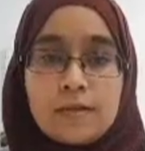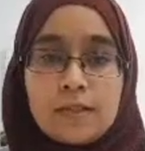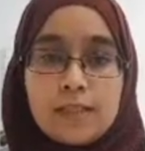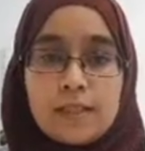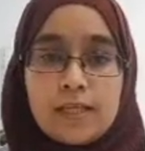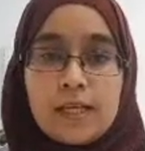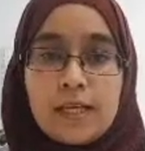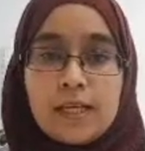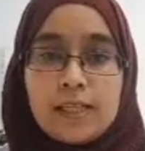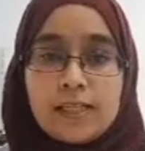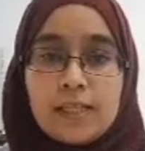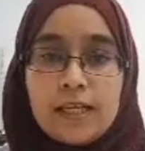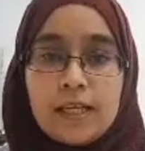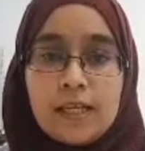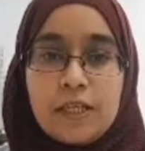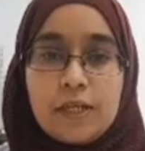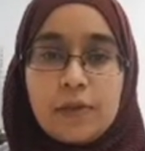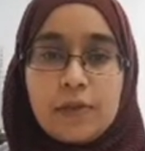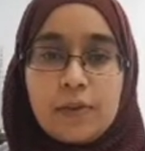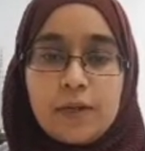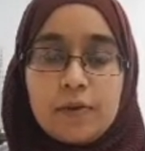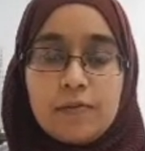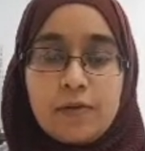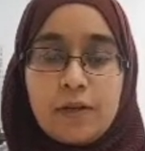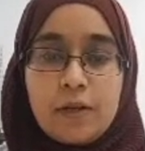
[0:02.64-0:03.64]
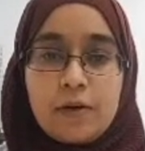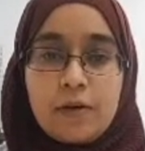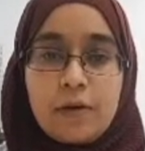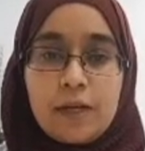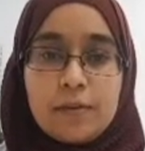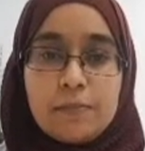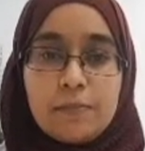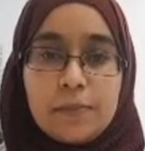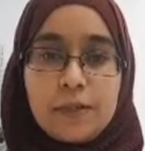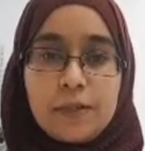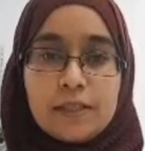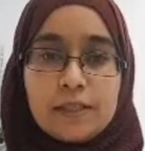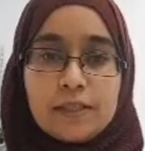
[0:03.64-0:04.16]
today's AQA required
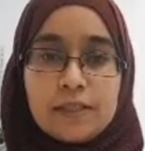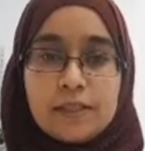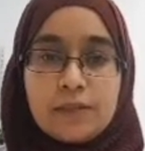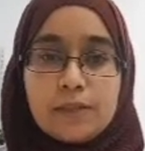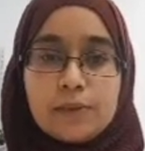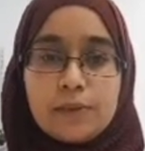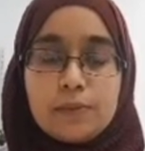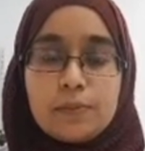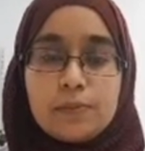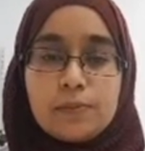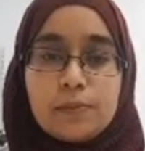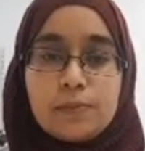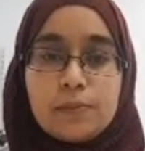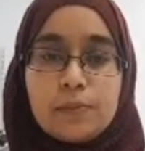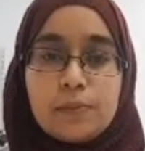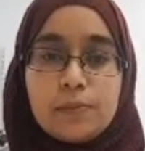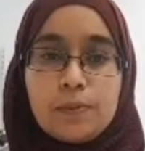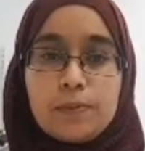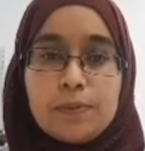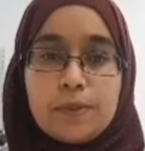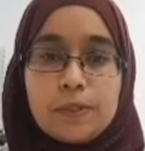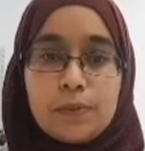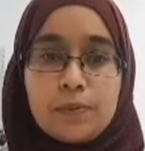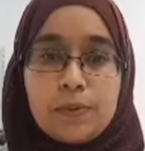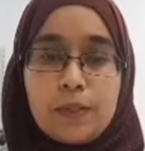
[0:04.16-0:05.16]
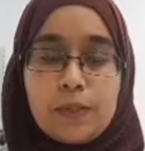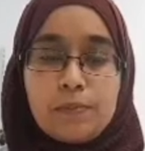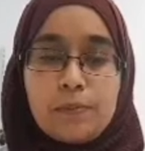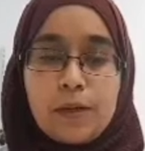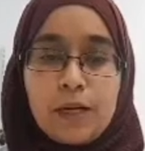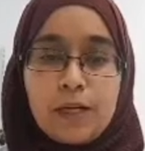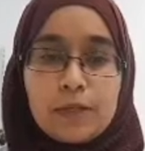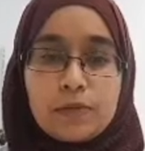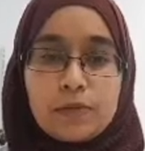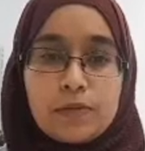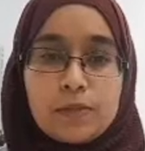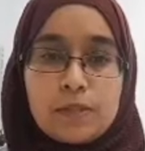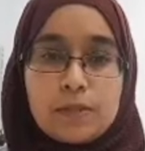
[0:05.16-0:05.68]
practical, we will be doing
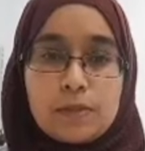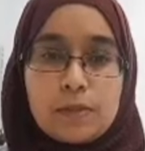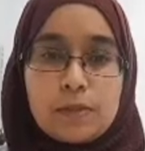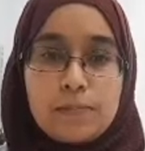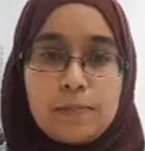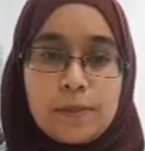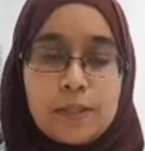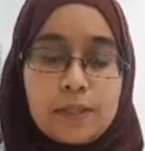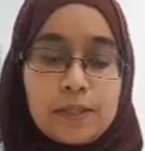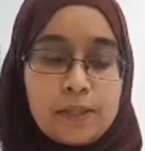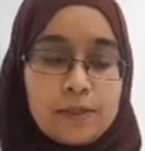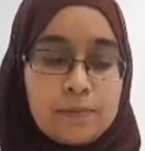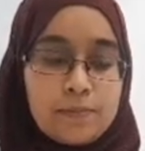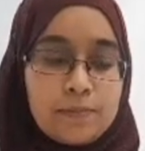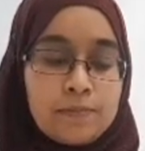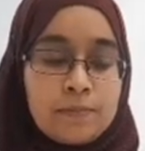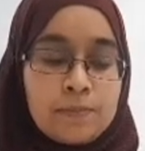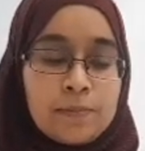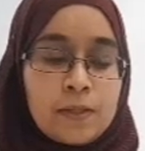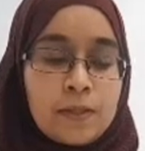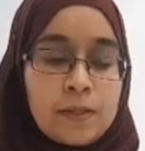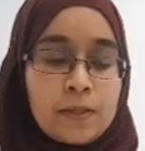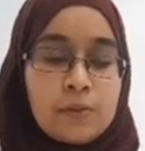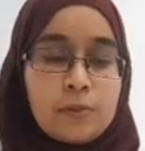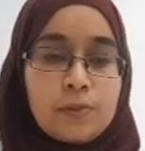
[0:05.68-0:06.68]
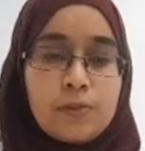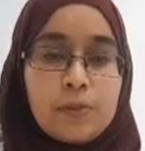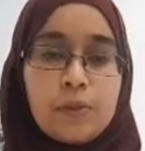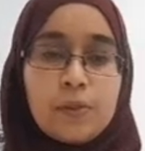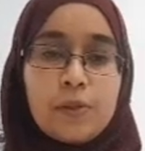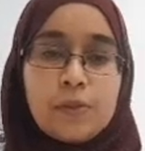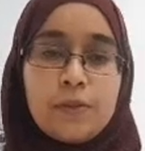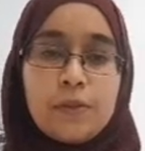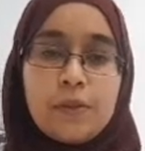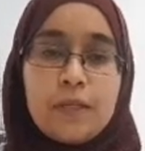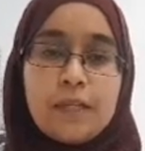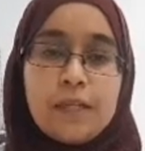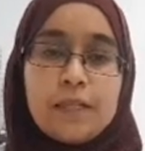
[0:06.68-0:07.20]
microscopy. What you
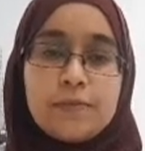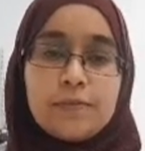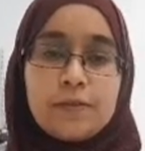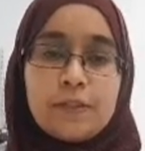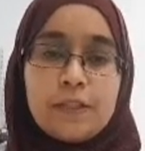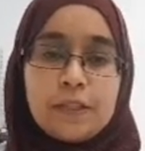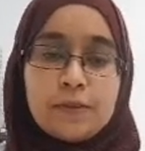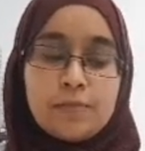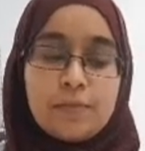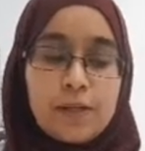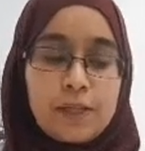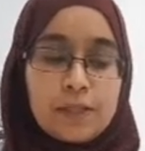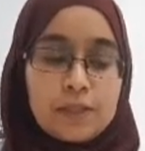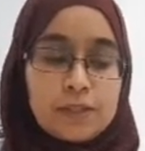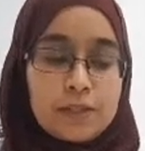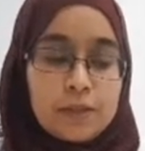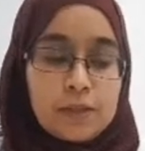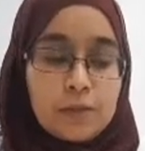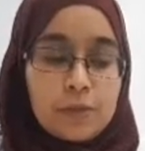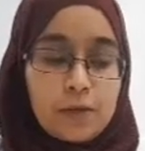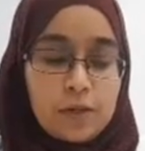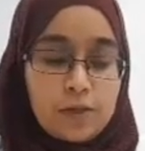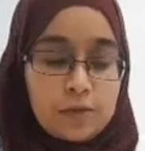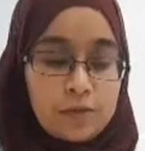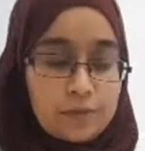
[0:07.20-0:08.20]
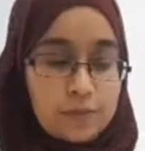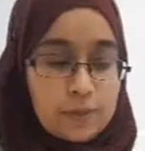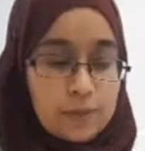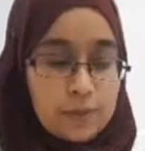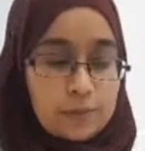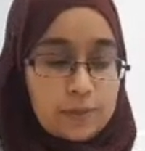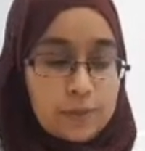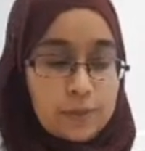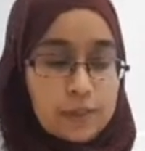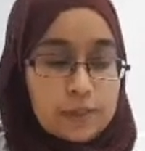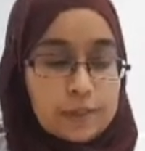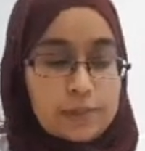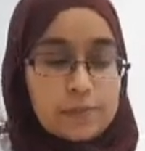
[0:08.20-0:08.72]
will need for this practical are the
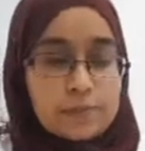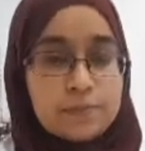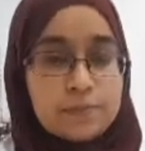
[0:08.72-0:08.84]
following: